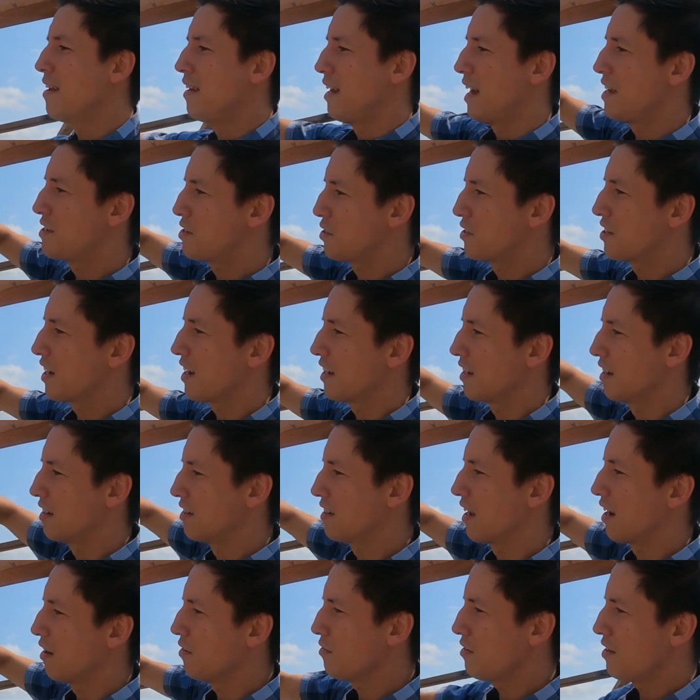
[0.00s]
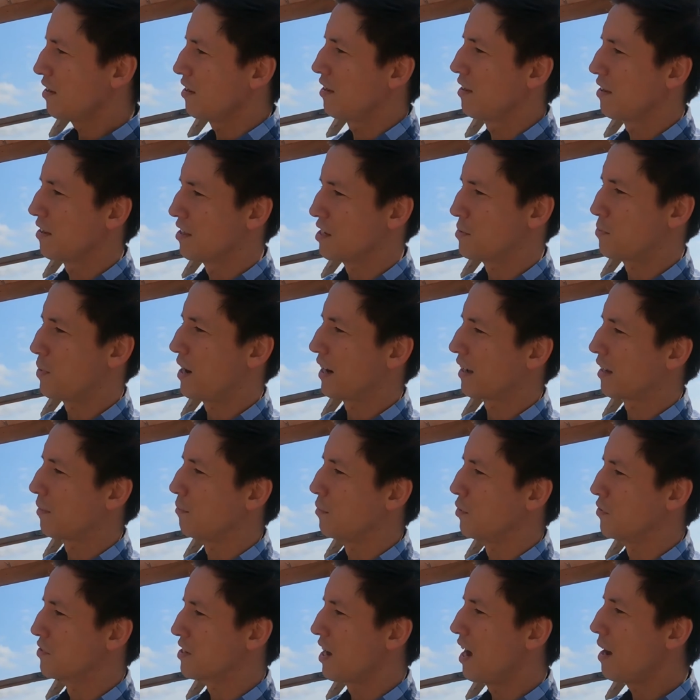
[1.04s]
As you tighten it down, this bracket
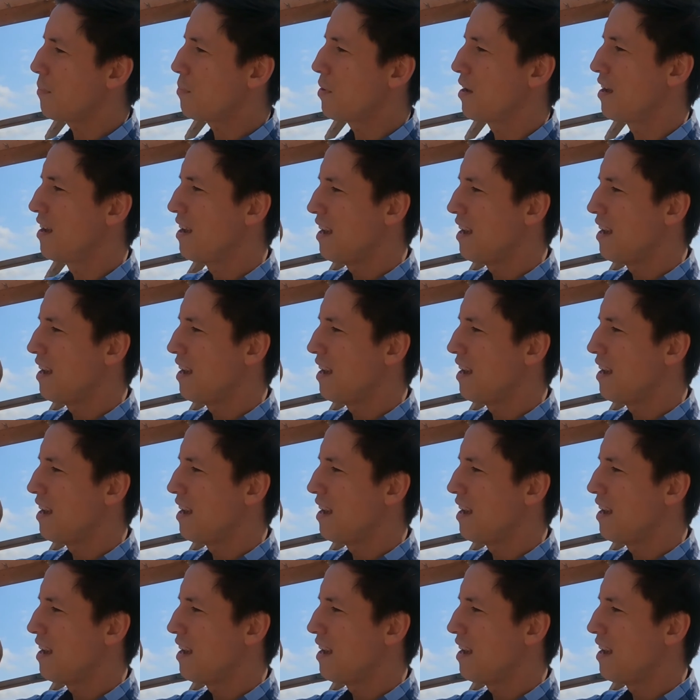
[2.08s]
moves up